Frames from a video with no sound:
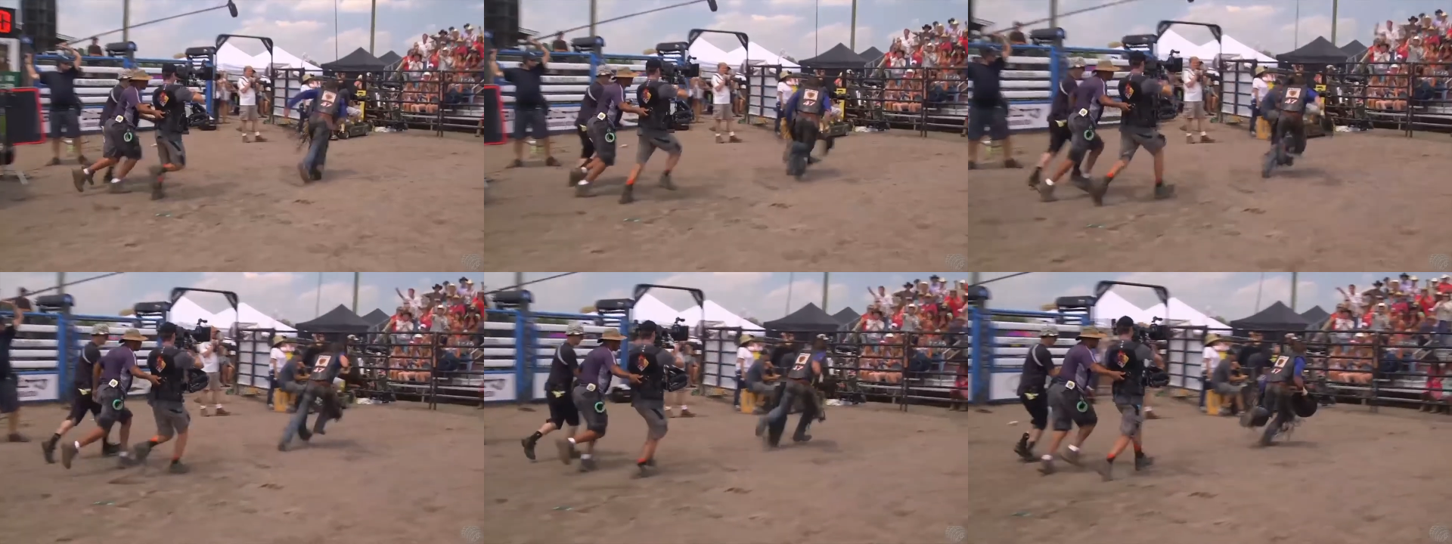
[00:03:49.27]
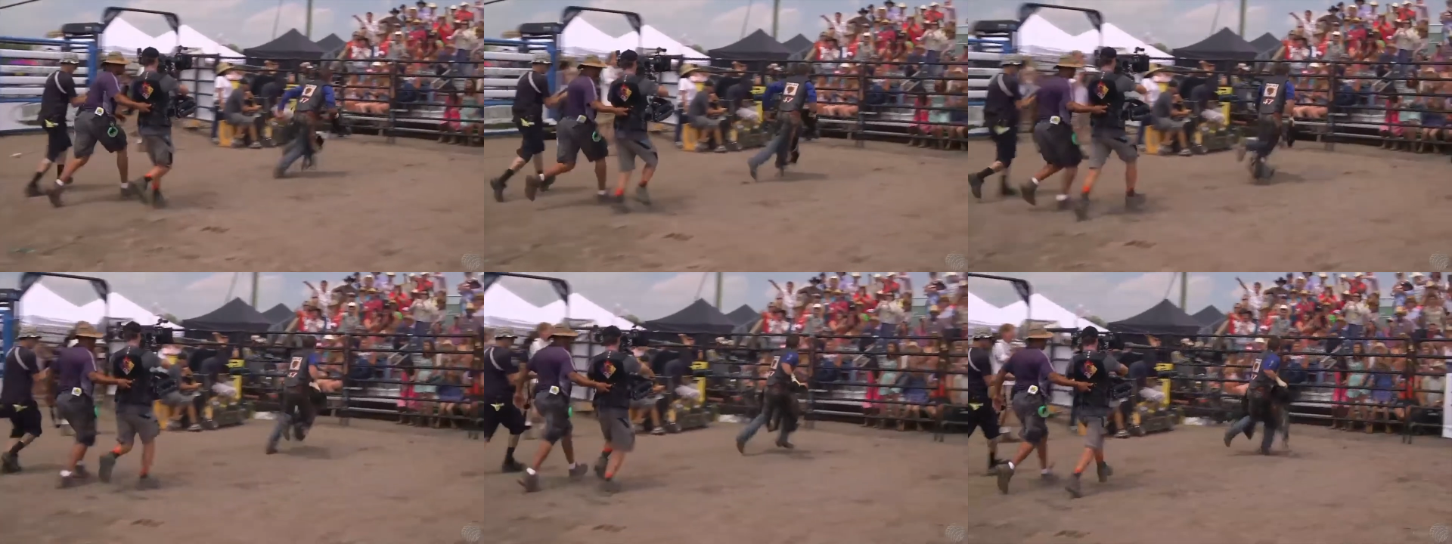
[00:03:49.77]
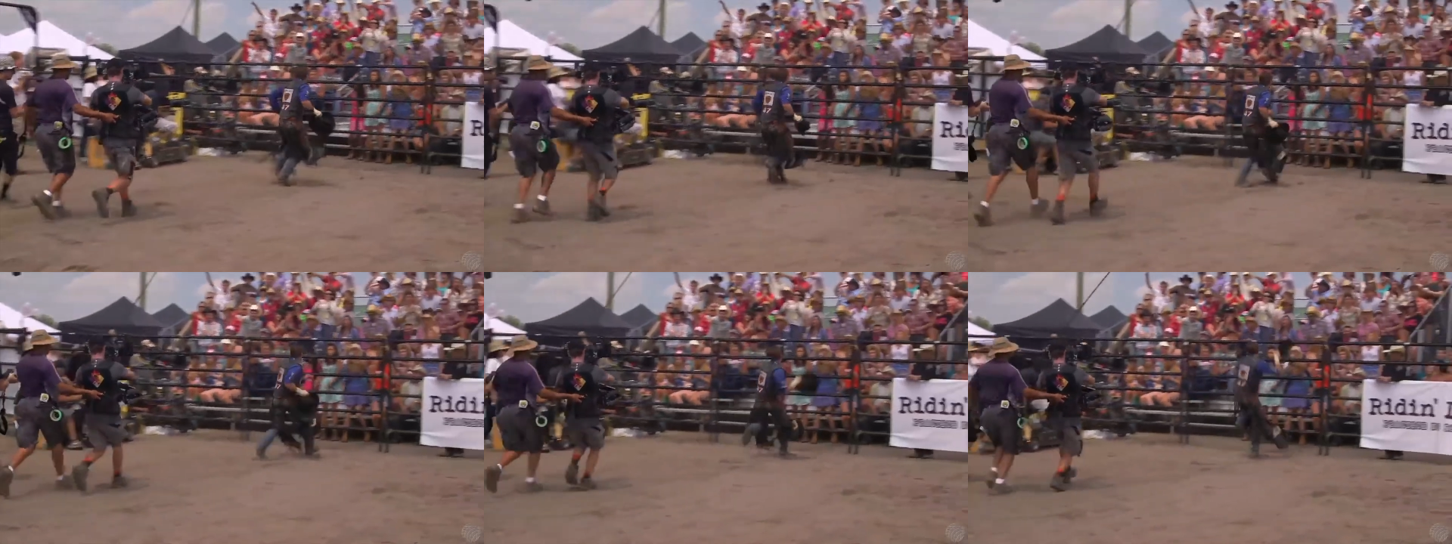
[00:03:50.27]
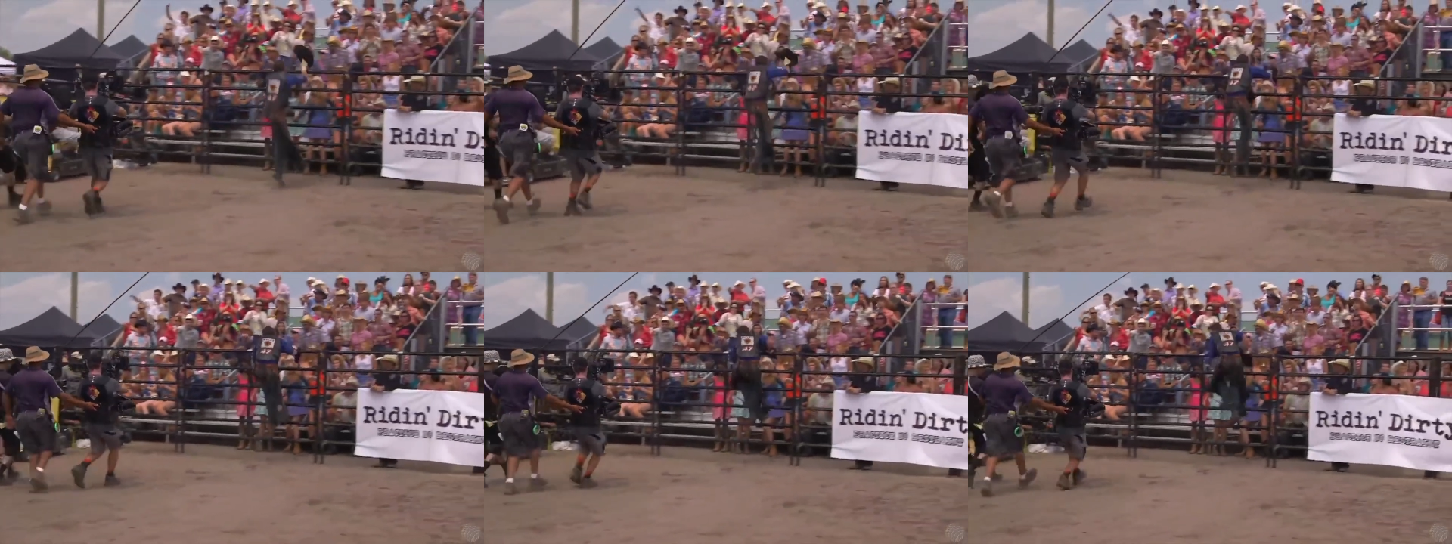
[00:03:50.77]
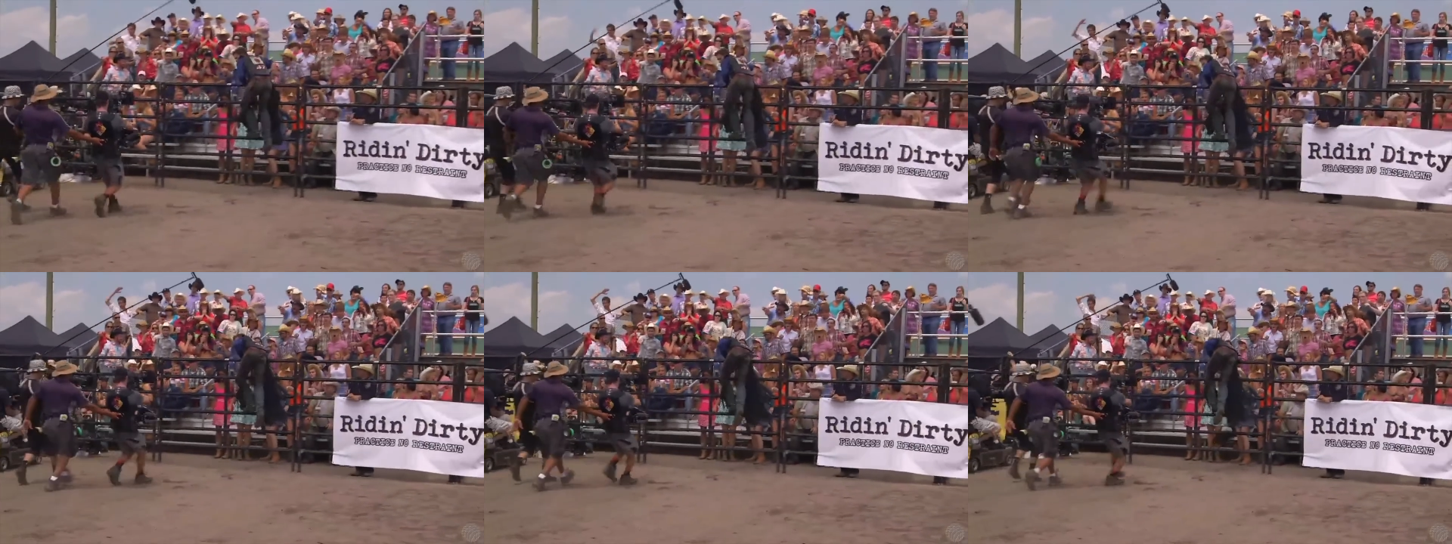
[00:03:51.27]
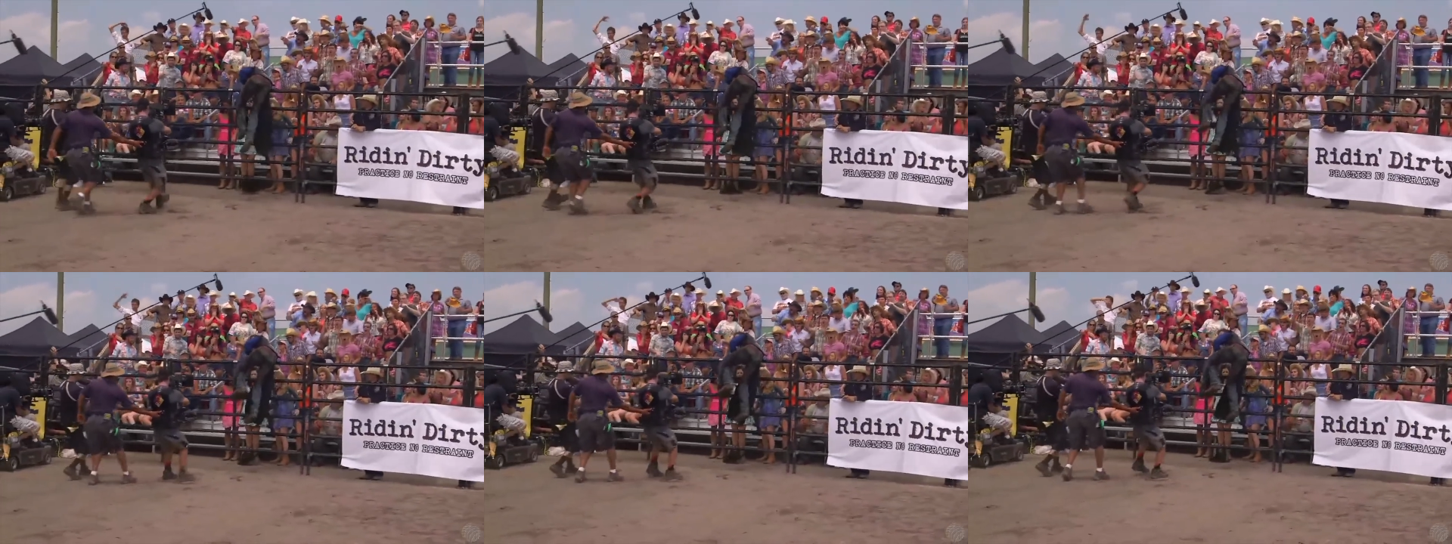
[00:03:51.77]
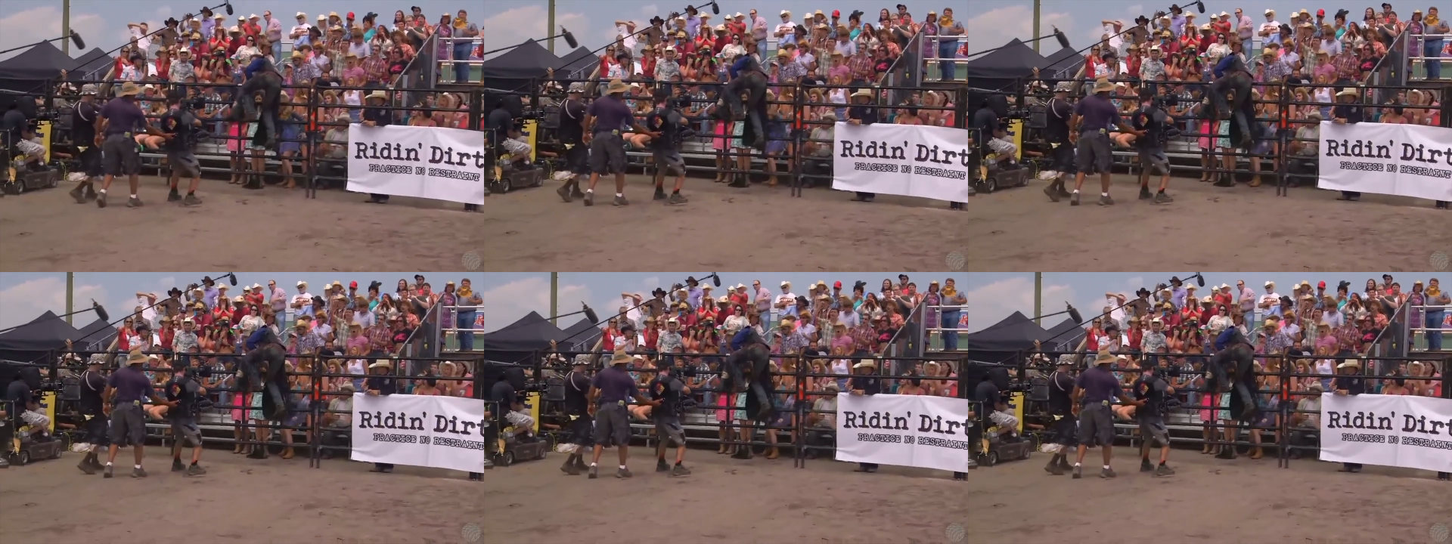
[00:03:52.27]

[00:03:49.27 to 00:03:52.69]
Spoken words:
No face is visible, so there are no lips to read.